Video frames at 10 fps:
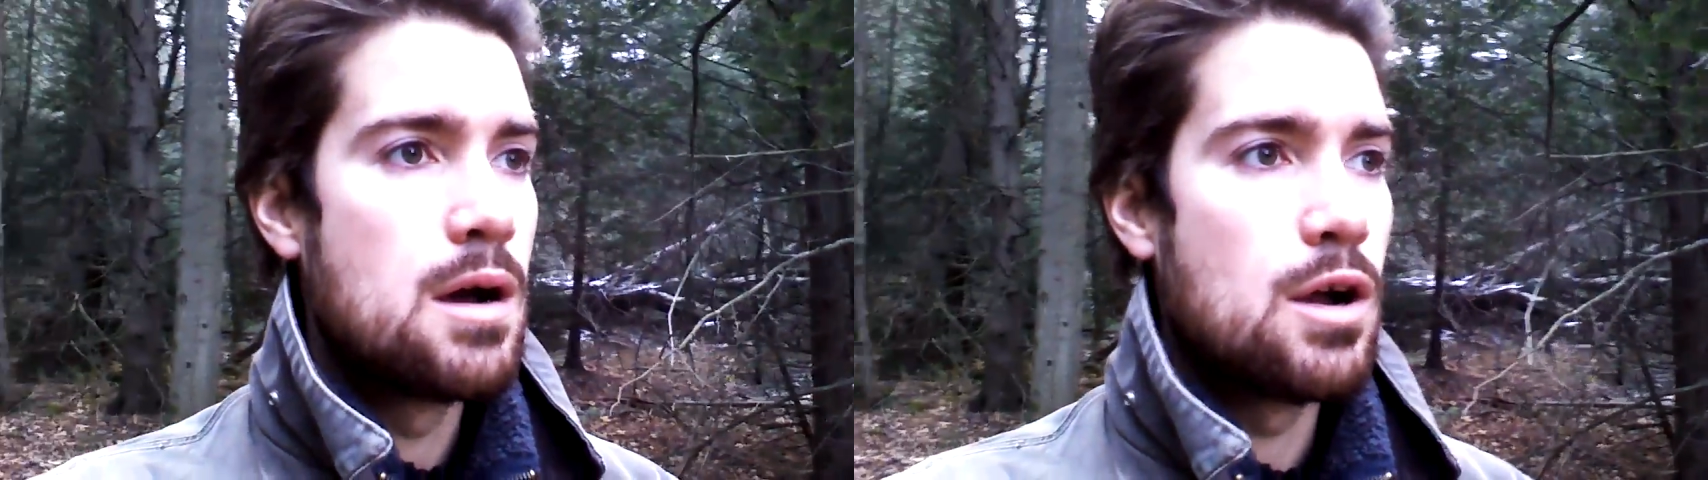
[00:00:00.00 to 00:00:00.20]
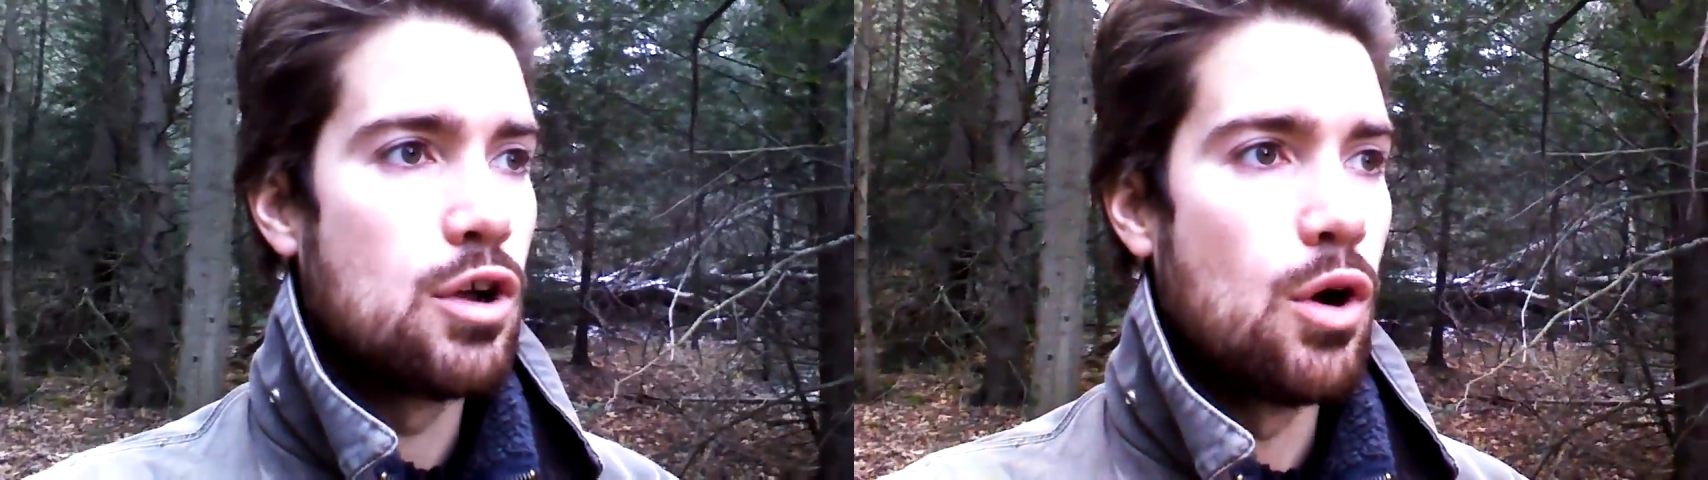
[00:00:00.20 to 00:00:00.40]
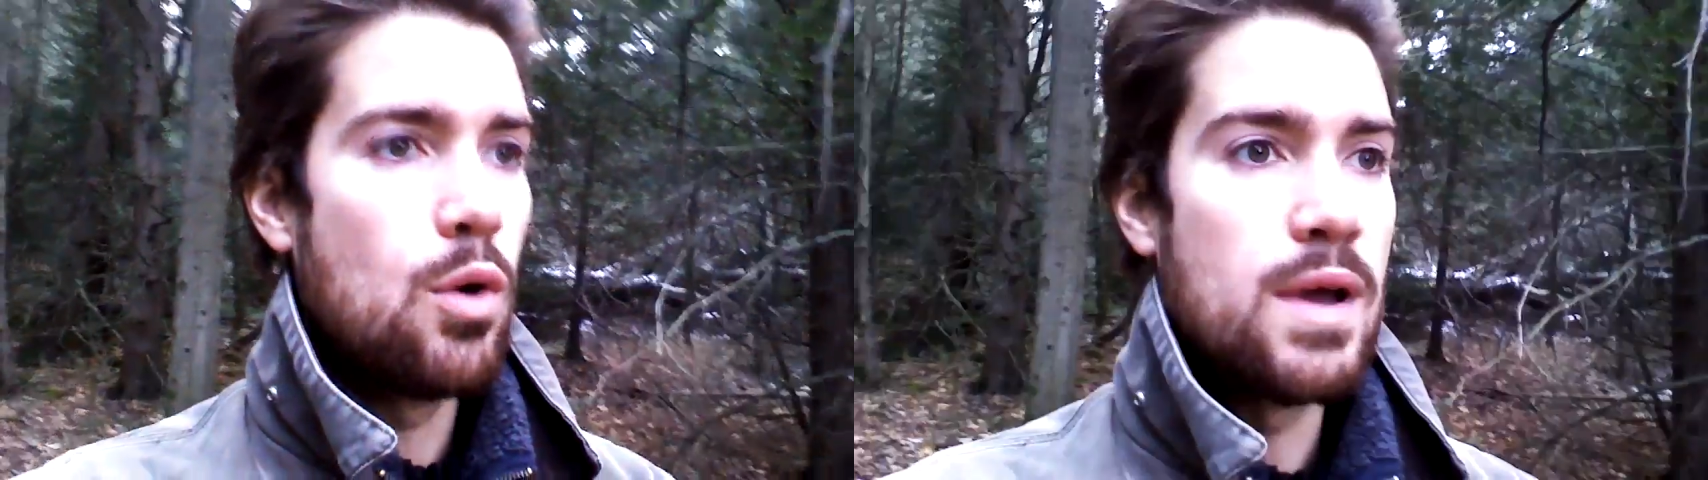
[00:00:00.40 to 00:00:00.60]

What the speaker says: go